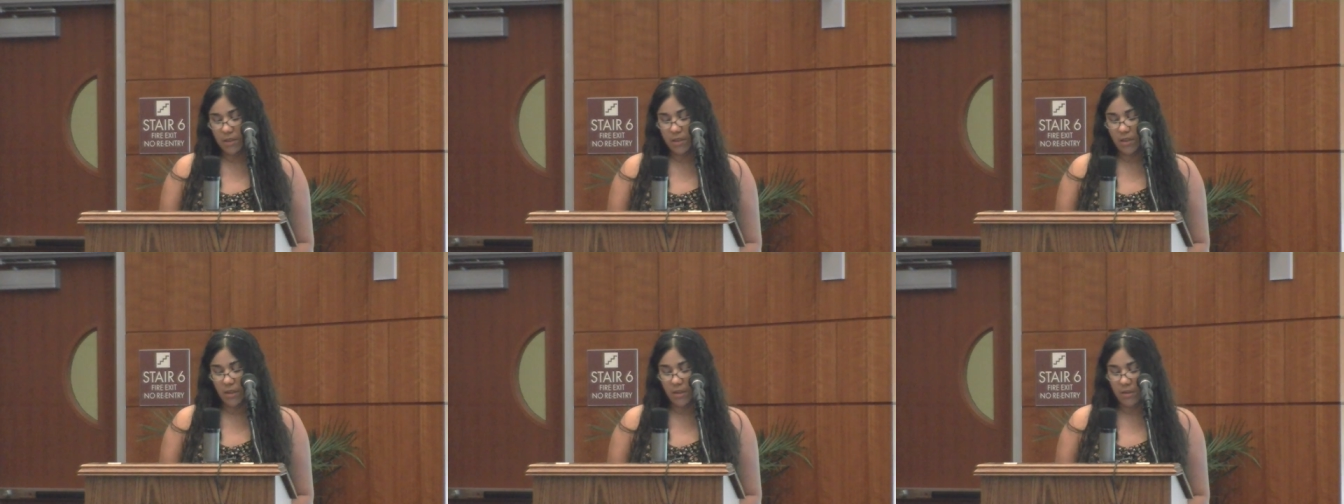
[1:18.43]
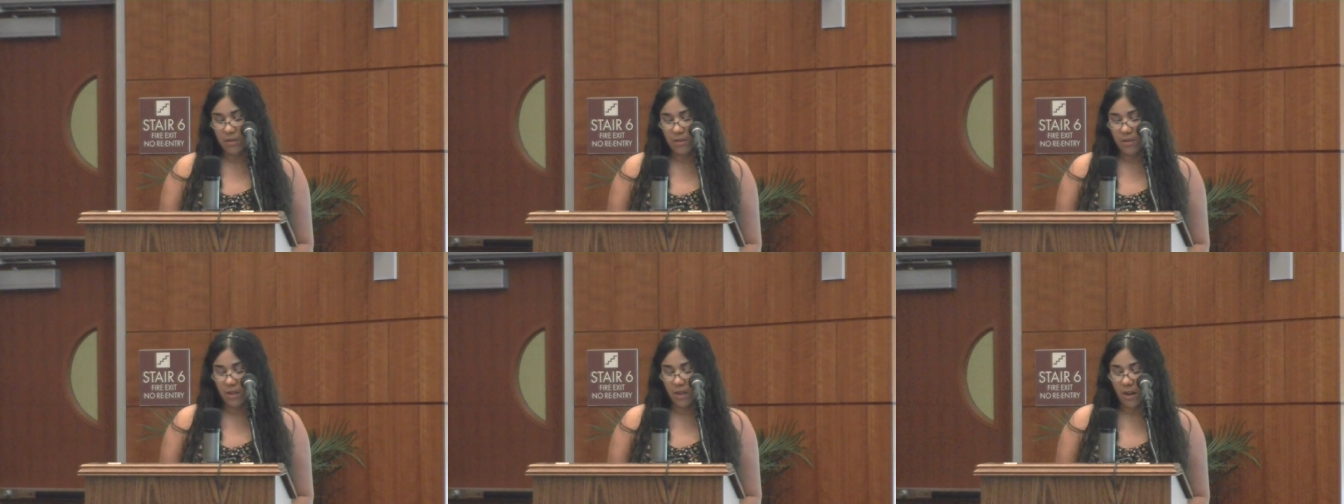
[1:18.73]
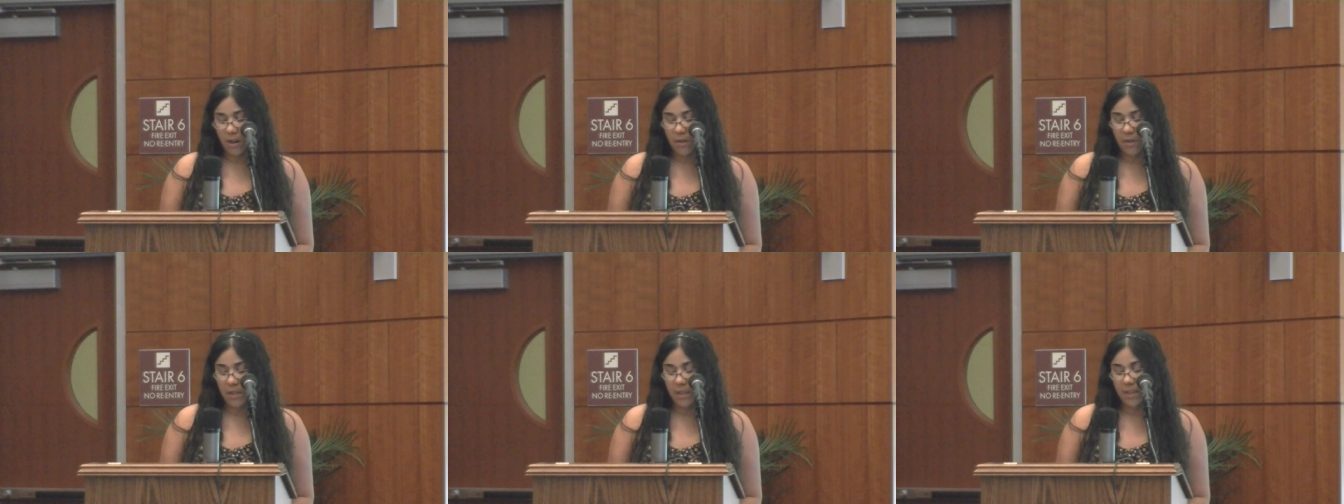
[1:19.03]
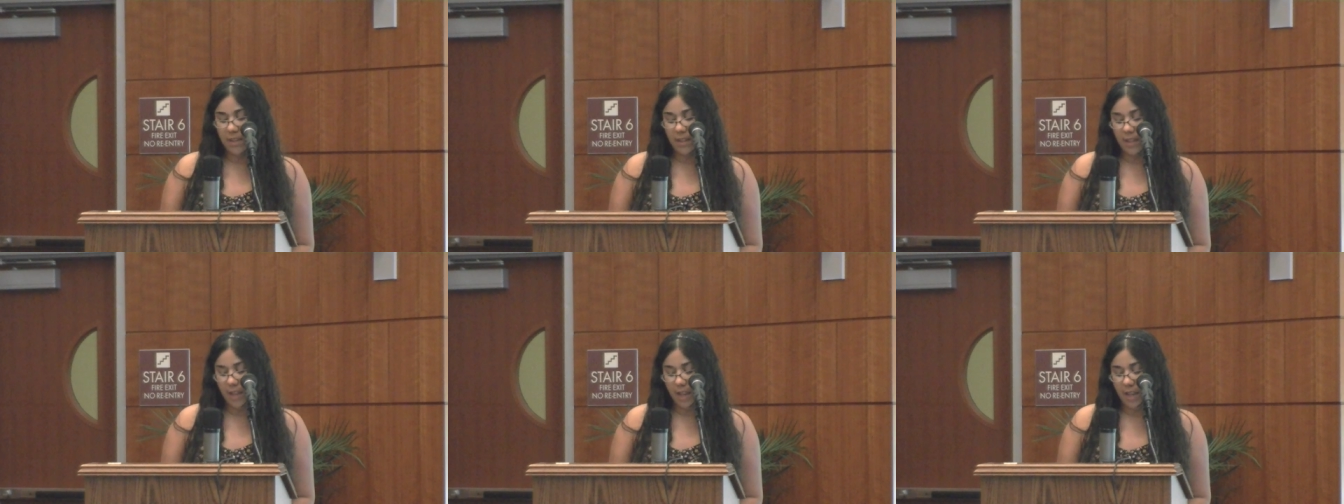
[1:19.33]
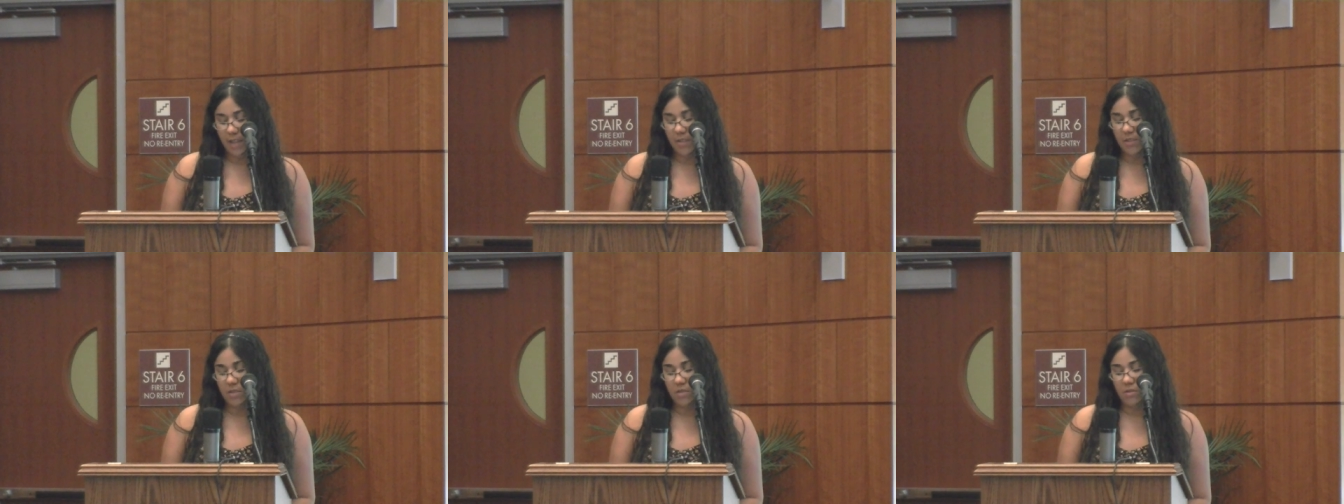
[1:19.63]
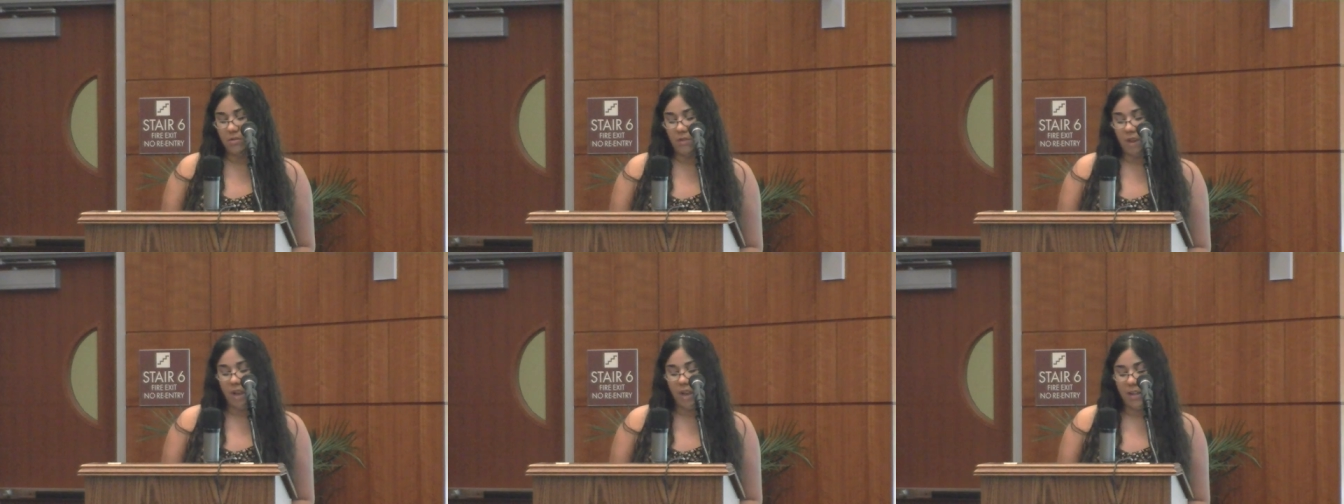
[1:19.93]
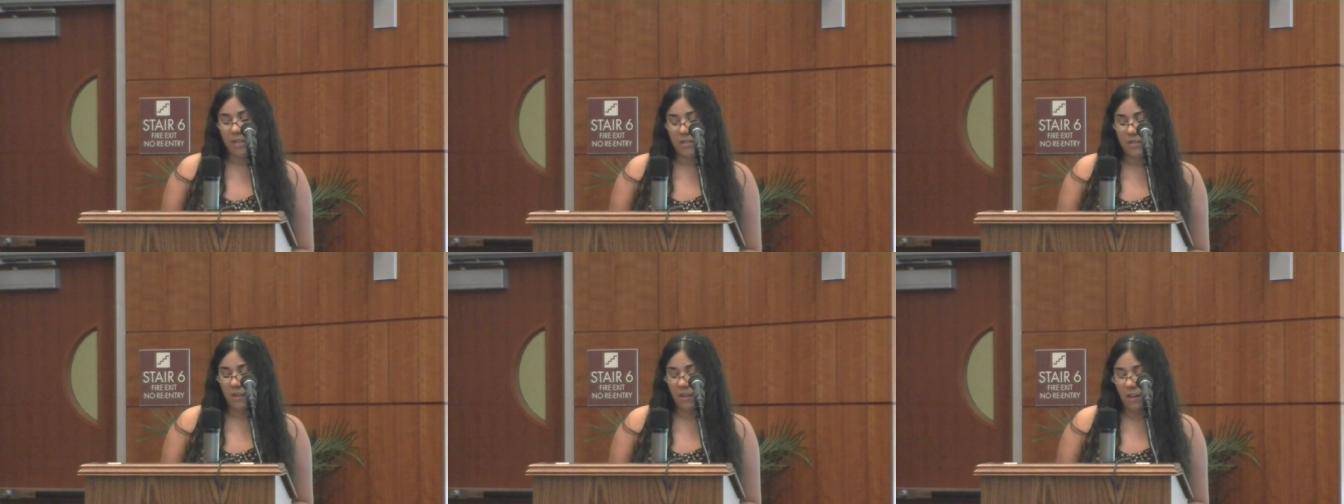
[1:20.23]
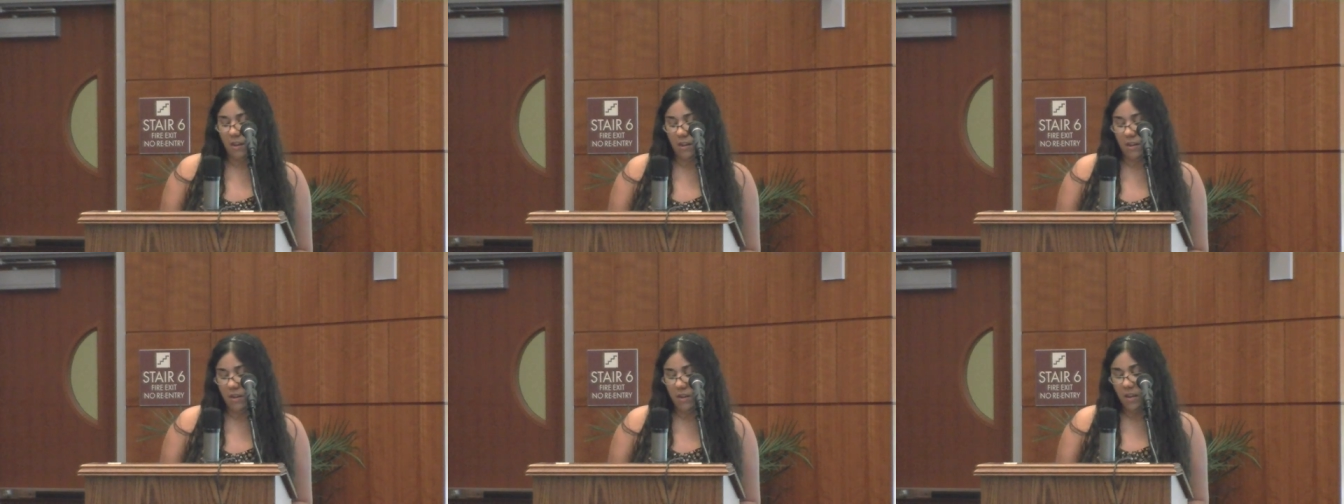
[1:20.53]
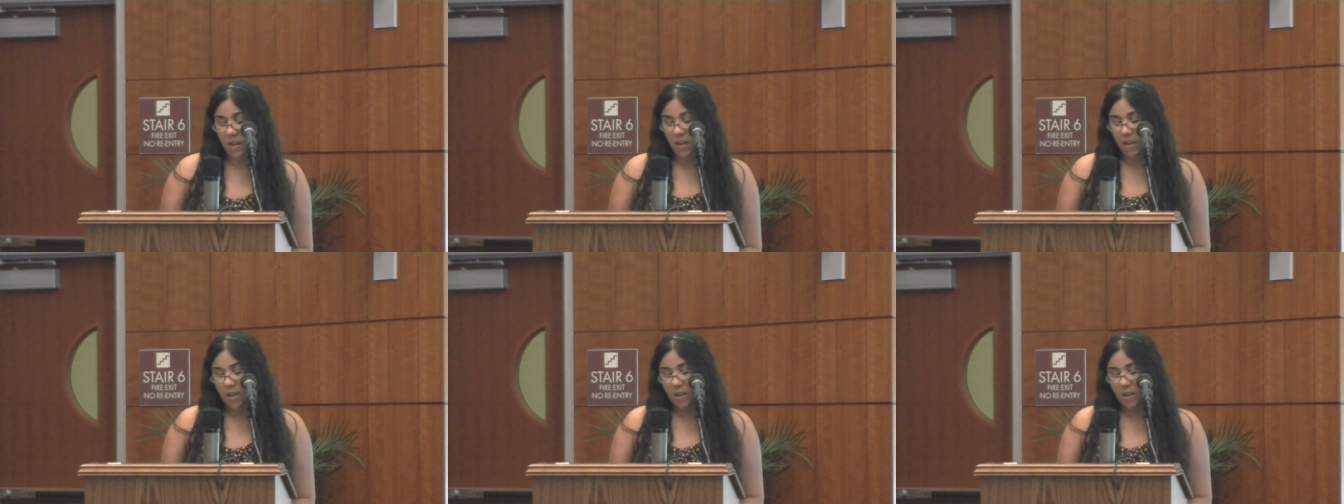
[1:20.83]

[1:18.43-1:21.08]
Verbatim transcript: each other's hurried glance drags on,